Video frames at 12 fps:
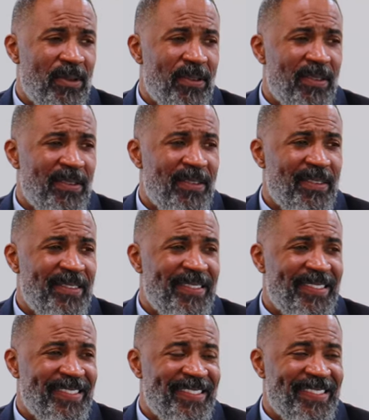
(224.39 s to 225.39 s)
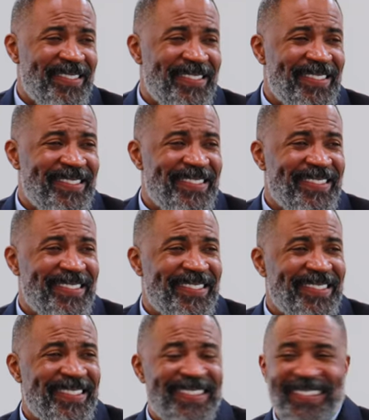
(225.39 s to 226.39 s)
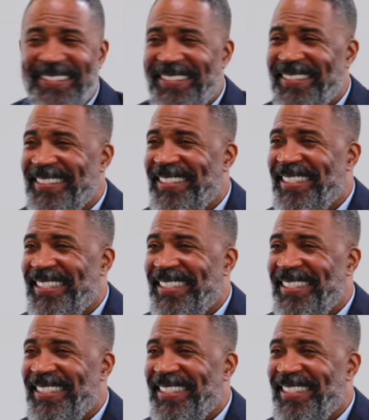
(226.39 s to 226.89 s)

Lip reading: Nobody speaks.